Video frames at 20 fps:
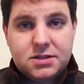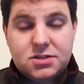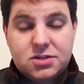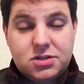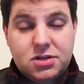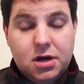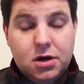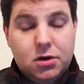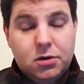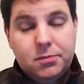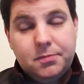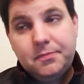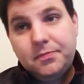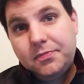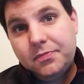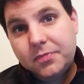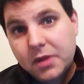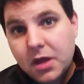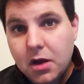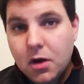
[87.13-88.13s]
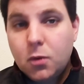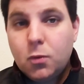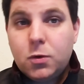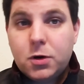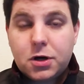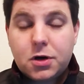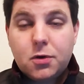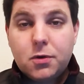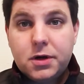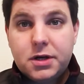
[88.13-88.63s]
So
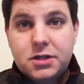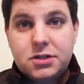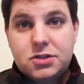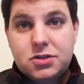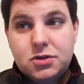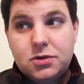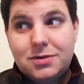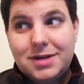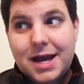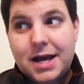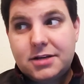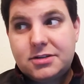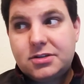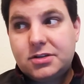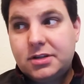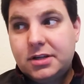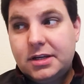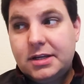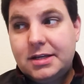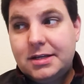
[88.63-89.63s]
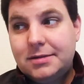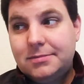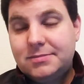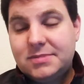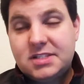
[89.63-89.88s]
we're going to naturally